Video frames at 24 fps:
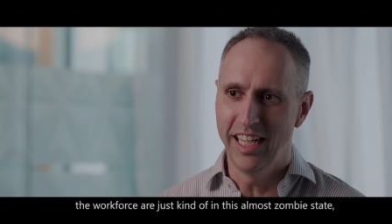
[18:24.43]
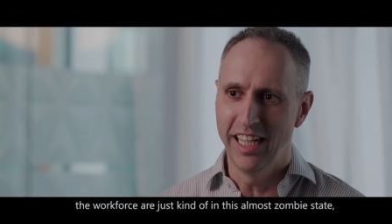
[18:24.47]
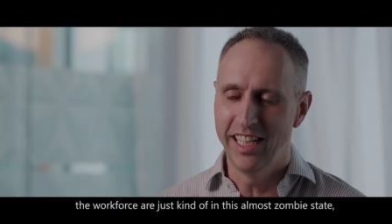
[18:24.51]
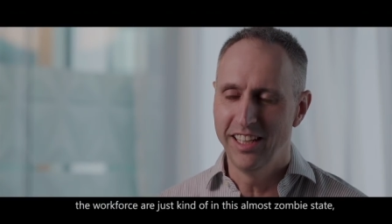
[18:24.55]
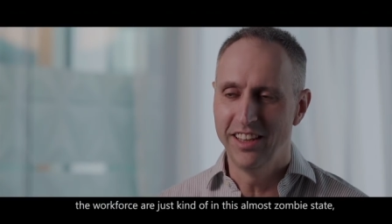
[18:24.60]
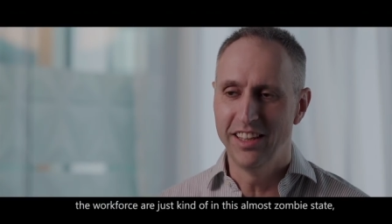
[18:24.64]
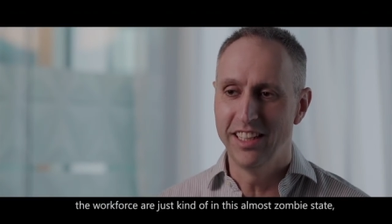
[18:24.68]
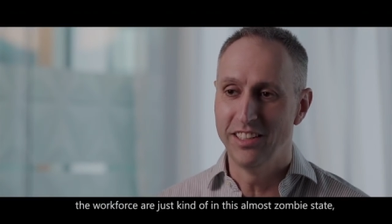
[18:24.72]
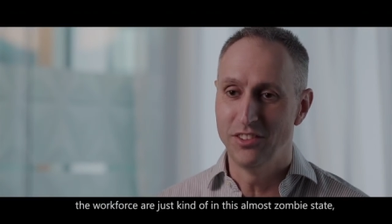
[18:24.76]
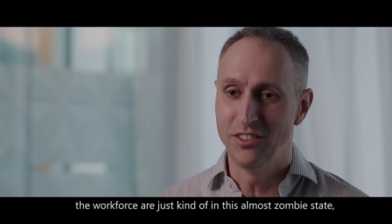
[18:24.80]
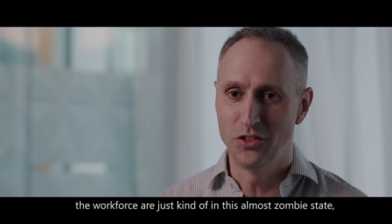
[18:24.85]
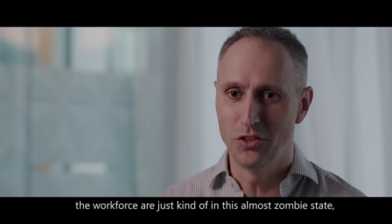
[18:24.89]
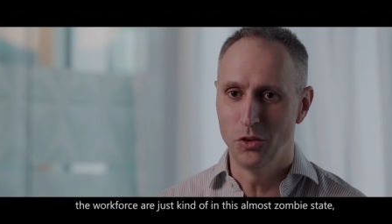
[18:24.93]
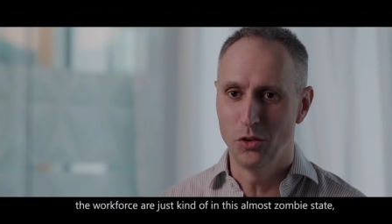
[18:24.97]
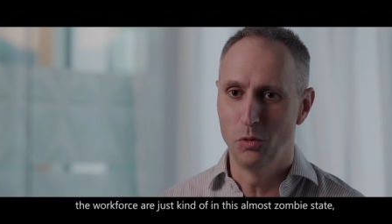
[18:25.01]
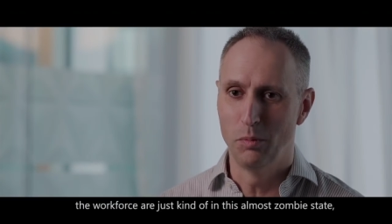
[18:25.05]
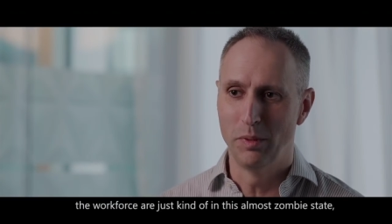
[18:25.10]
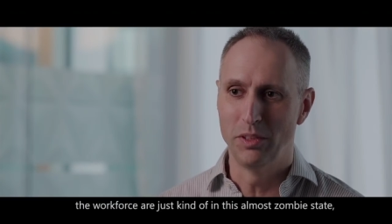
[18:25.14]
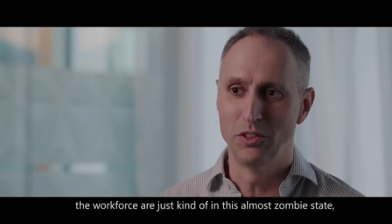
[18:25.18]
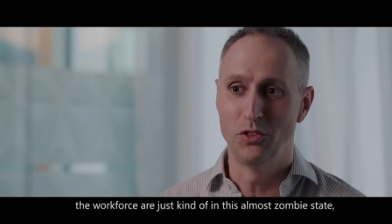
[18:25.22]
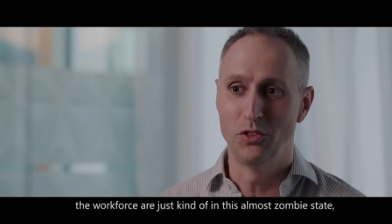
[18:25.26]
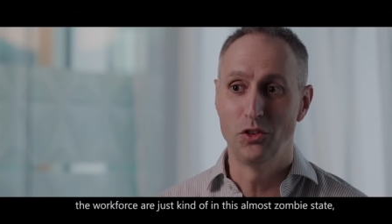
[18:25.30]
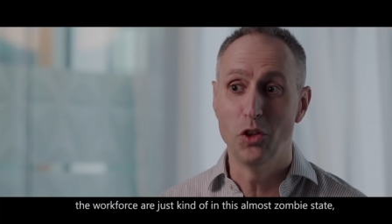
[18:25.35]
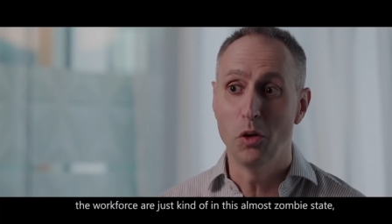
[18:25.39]
in this
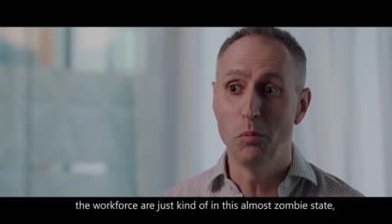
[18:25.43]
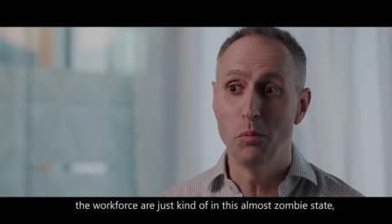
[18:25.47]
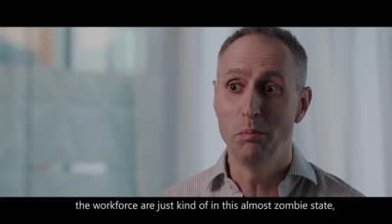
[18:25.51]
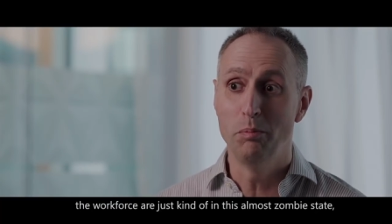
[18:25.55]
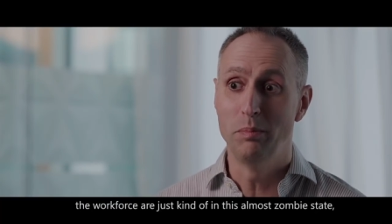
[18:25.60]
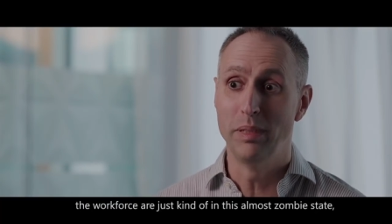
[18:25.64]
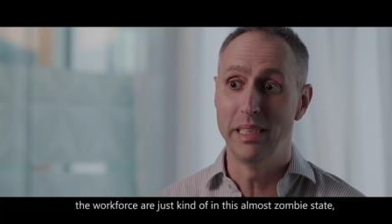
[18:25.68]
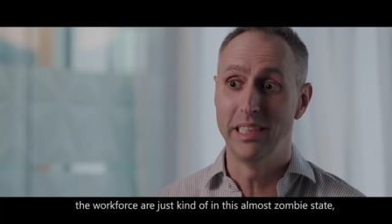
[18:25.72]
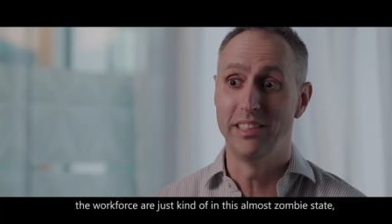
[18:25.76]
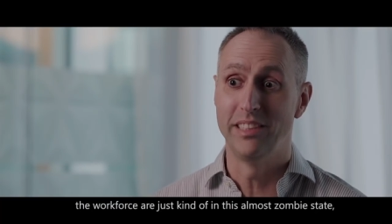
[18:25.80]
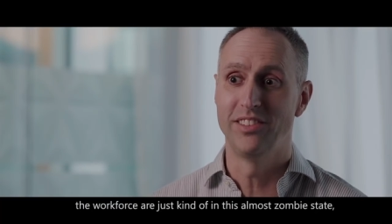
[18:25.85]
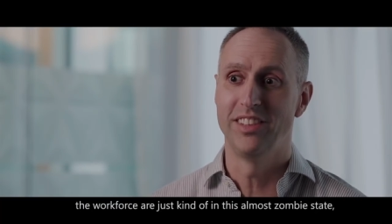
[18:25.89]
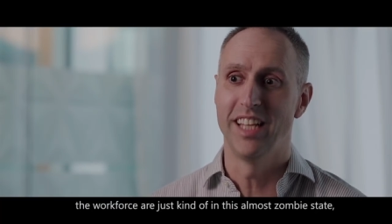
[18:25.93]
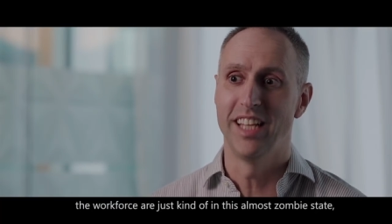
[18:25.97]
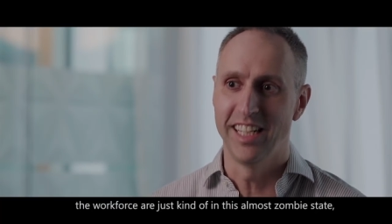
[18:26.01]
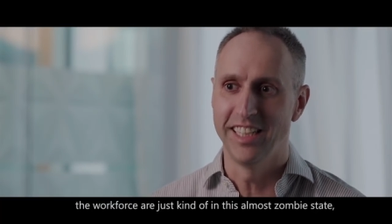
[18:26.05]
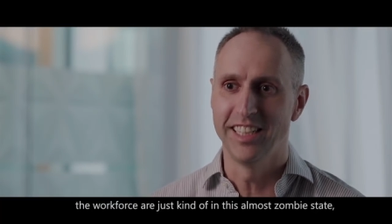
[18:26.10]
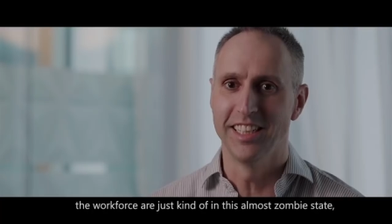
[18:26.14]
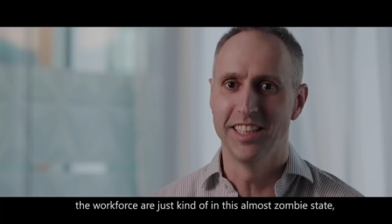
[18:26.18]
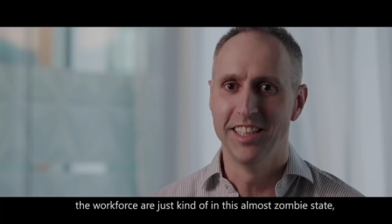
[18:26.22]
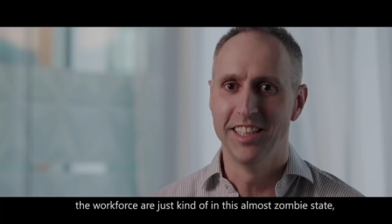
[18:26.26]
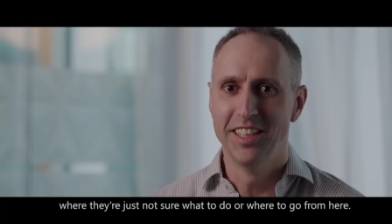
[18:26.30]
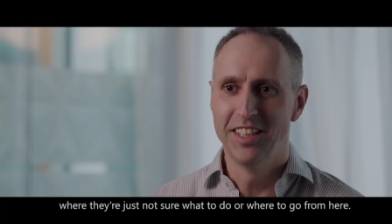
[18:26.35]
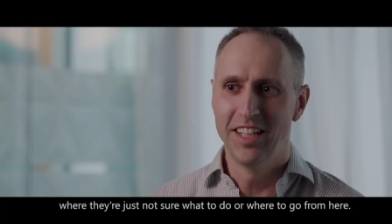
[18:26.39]
almost zombie
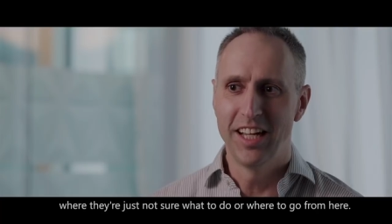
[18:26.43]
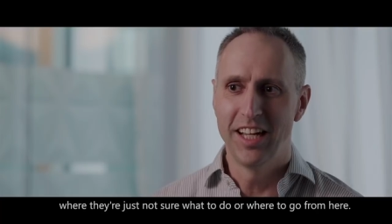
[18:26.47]
state